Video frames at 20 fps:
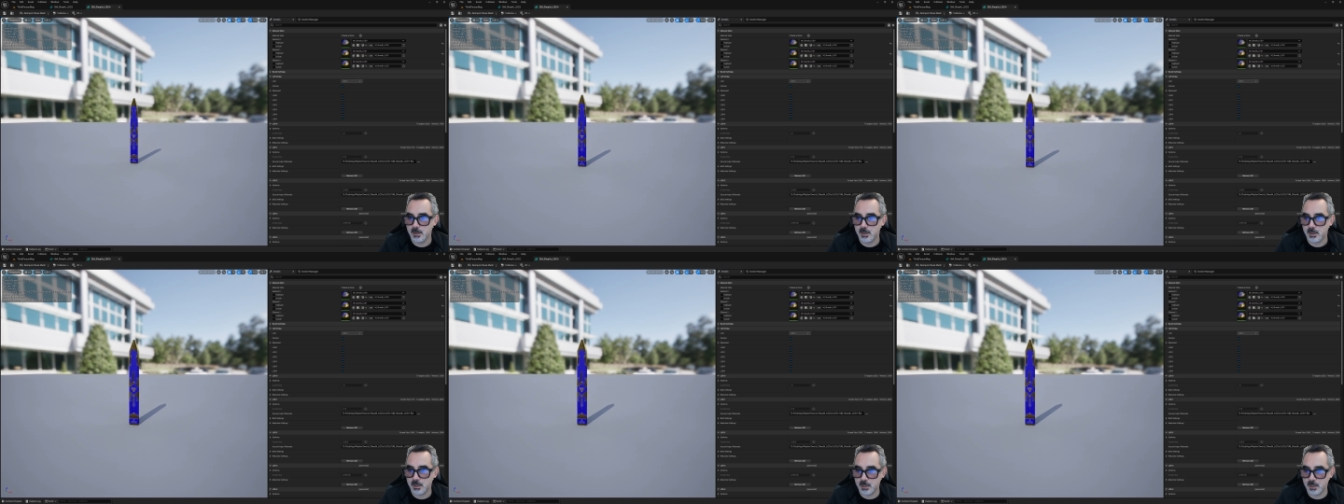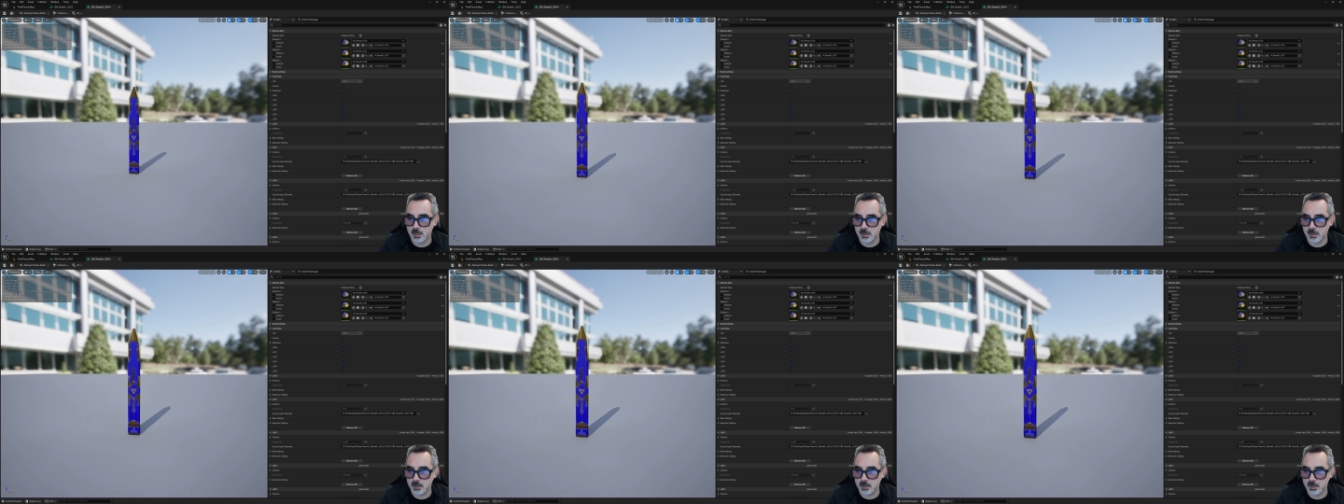
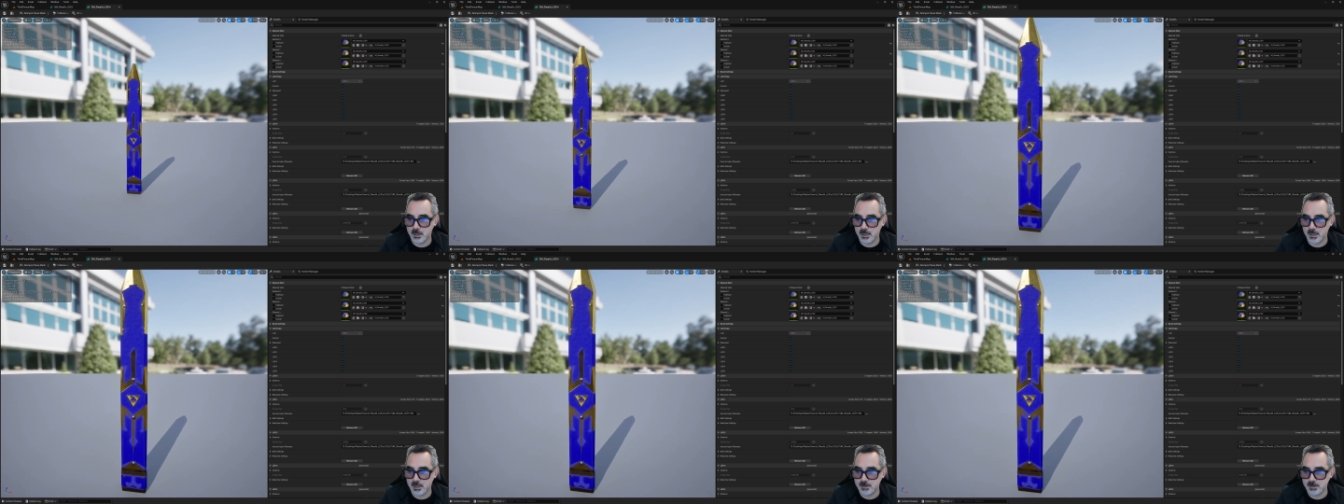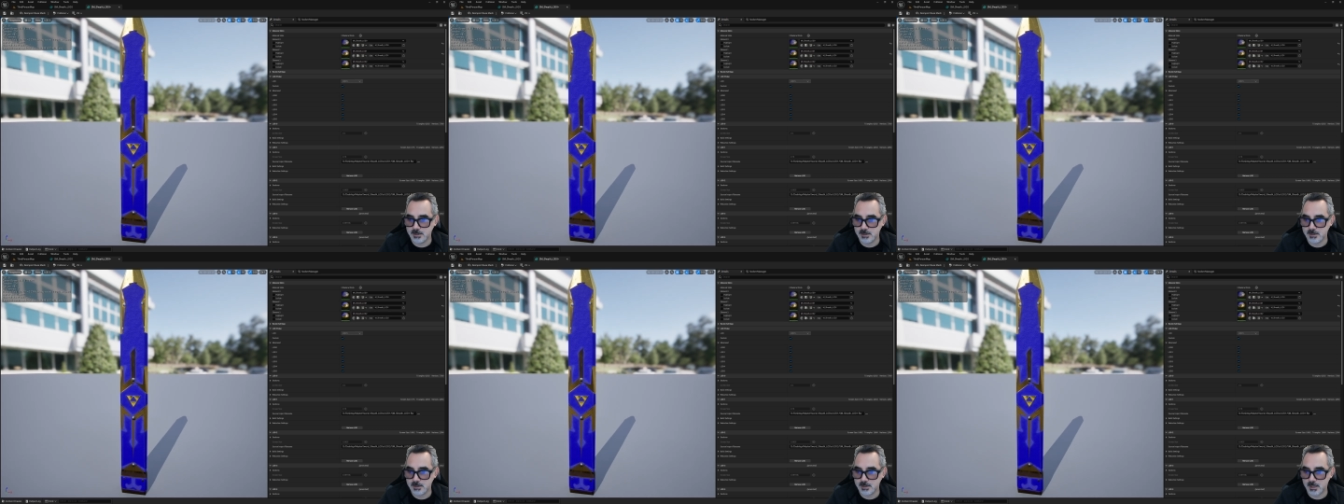And
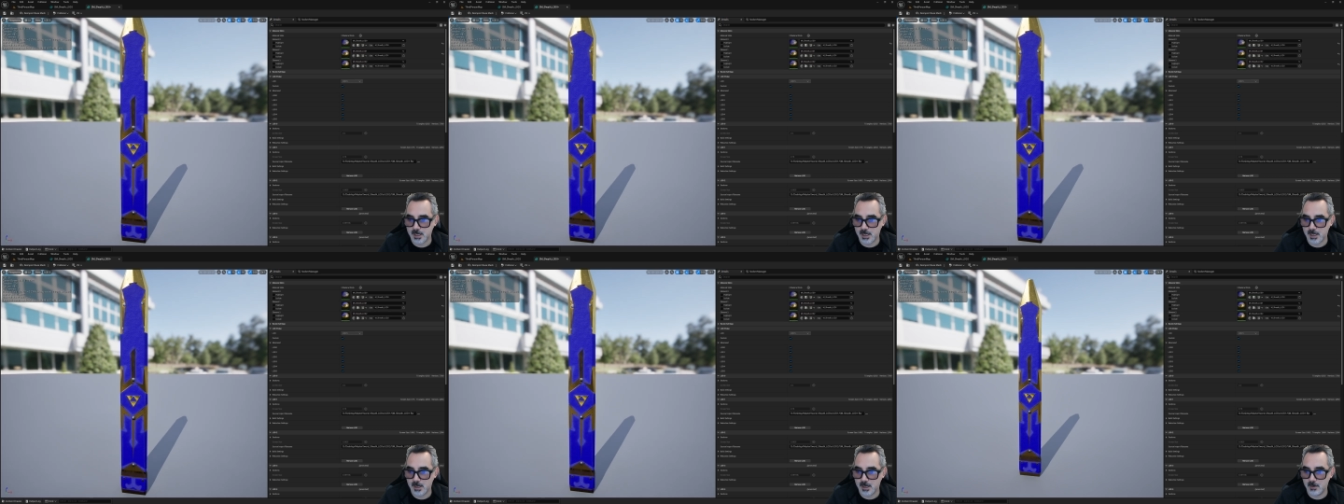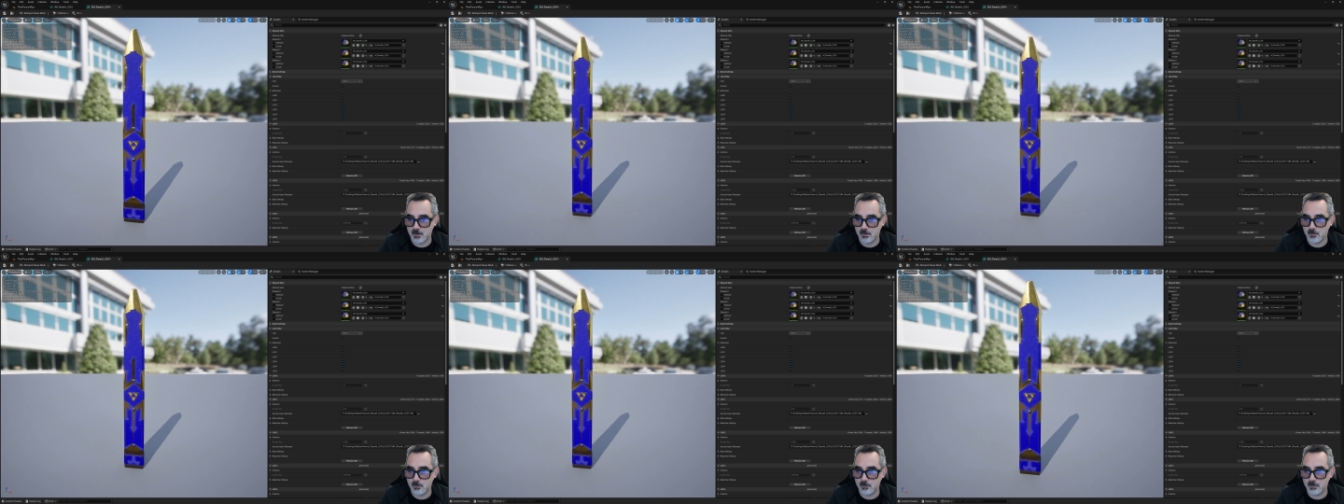that's
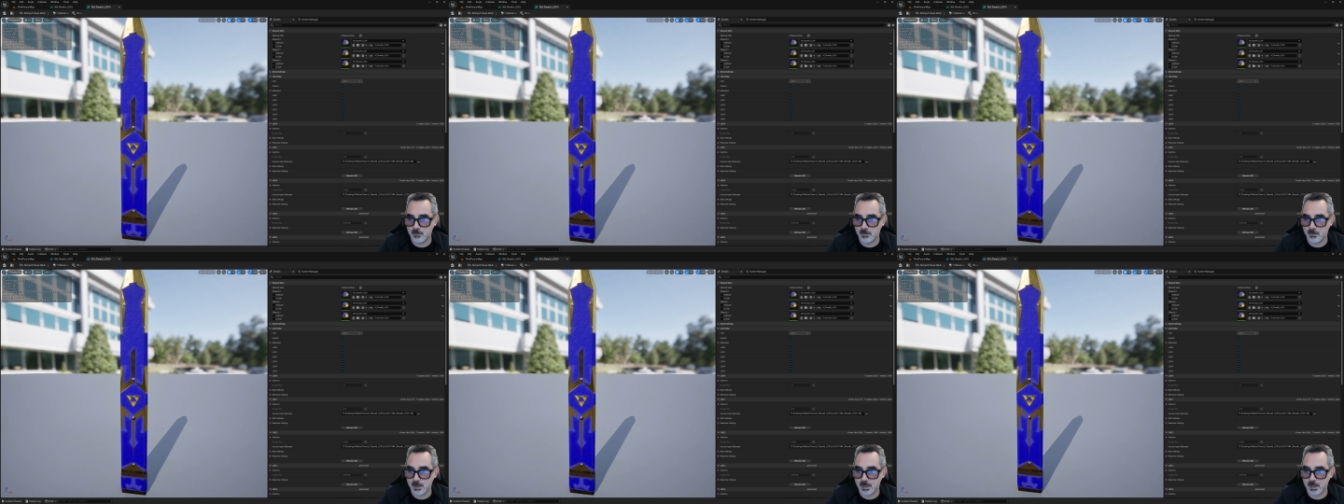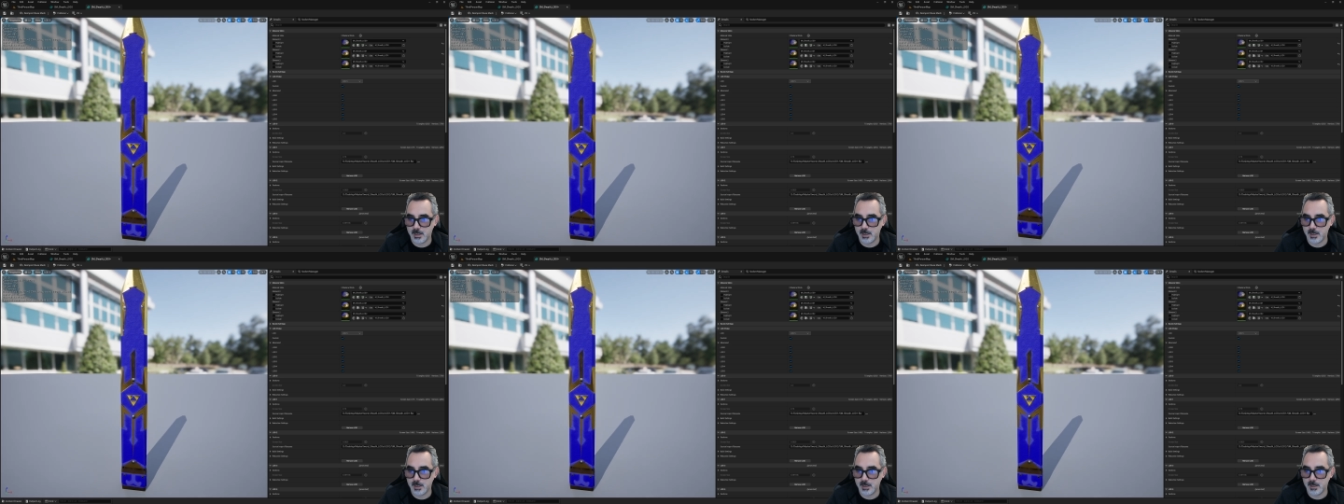how
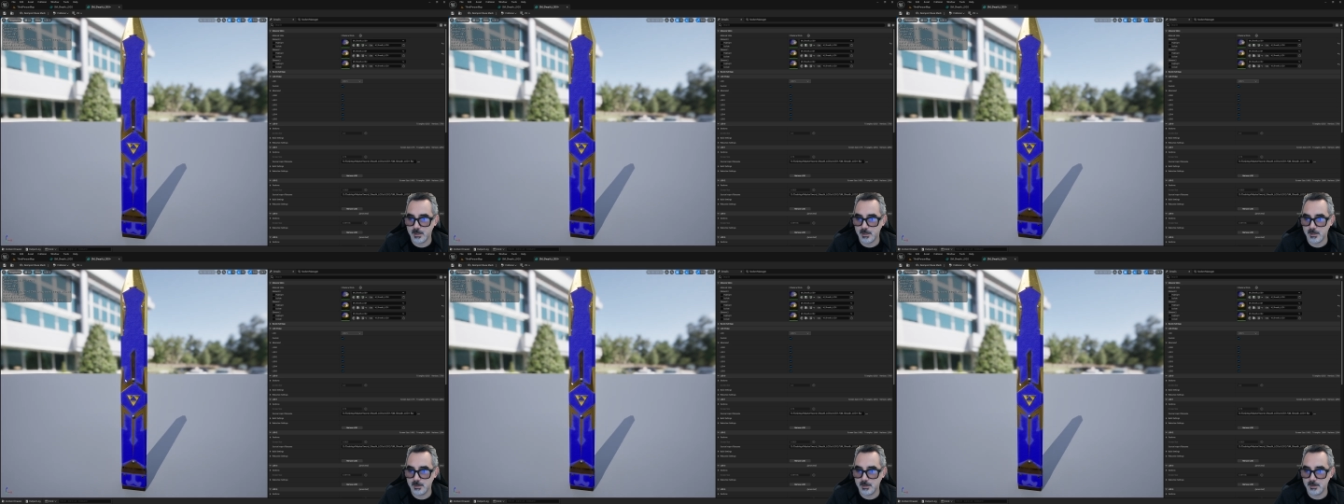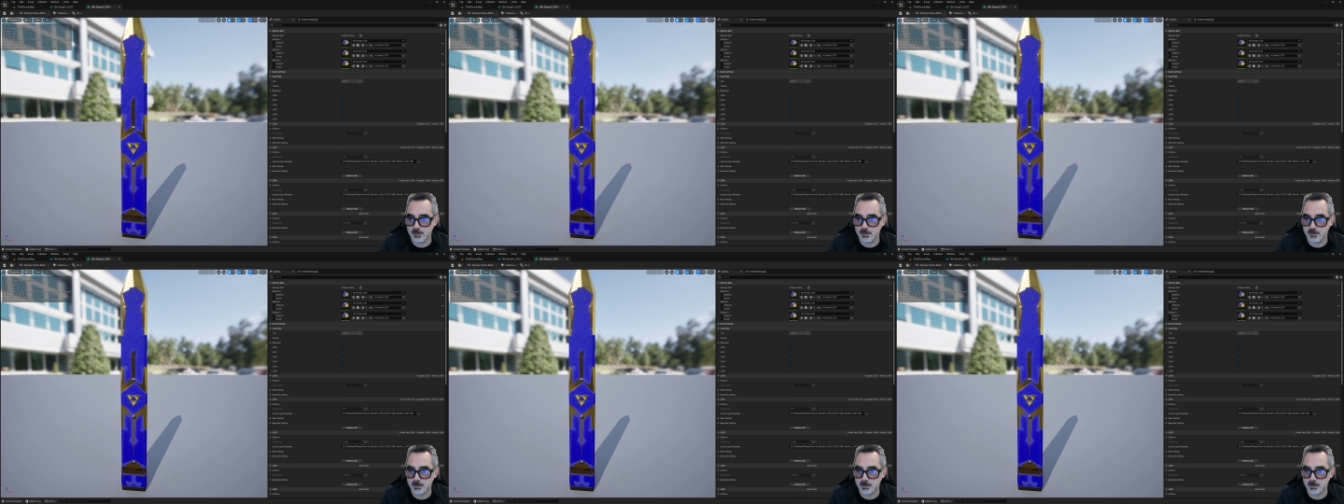my